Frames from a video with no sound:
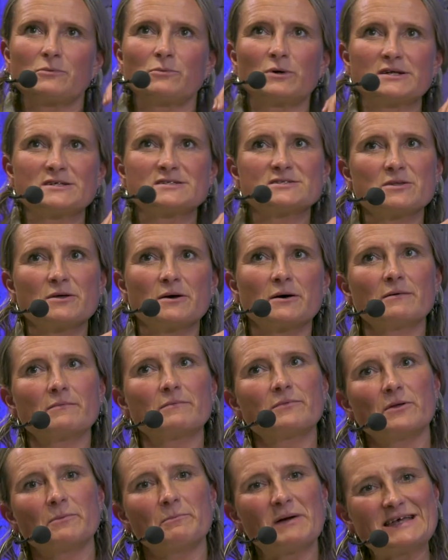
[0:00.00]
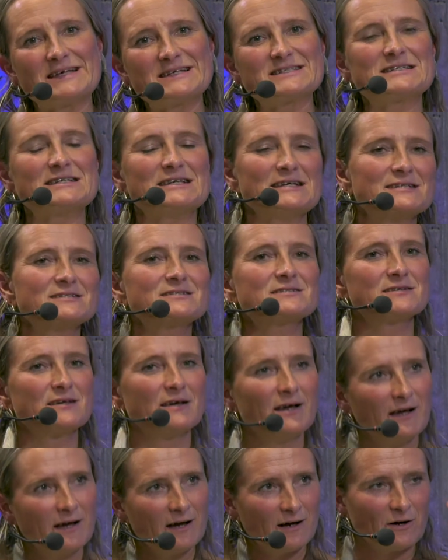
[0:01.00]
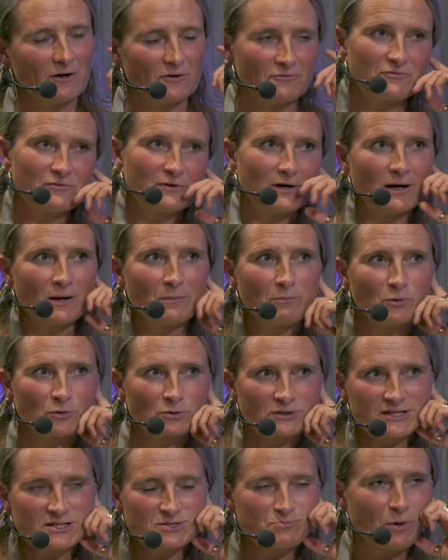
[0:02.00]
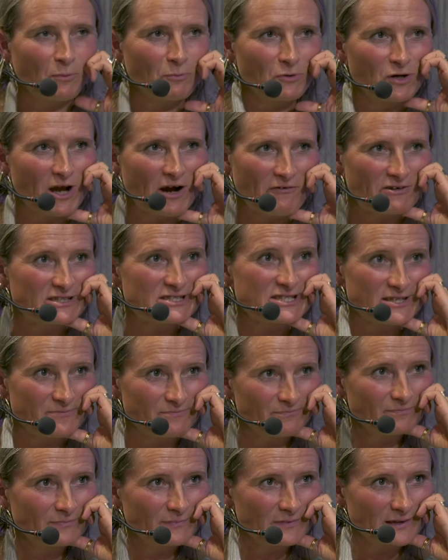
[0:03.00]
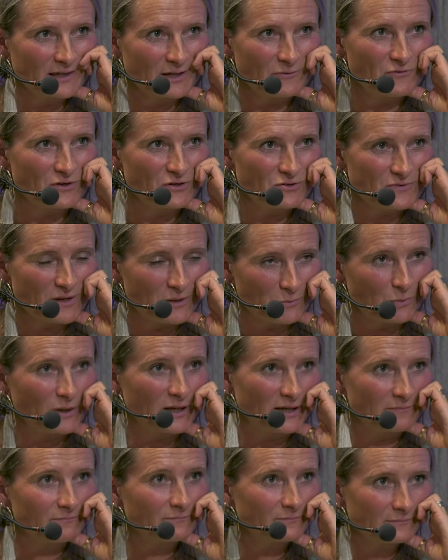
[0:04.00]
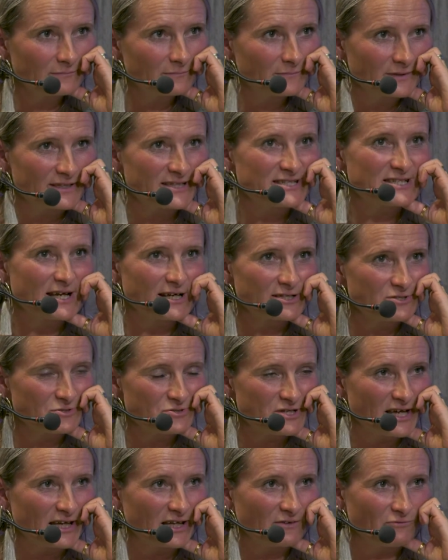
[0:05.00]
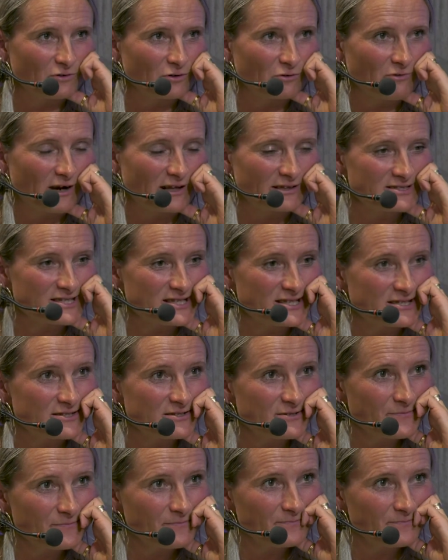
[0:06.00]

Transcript: What is the basis of Putin's popularity, if we decide to take it for granted?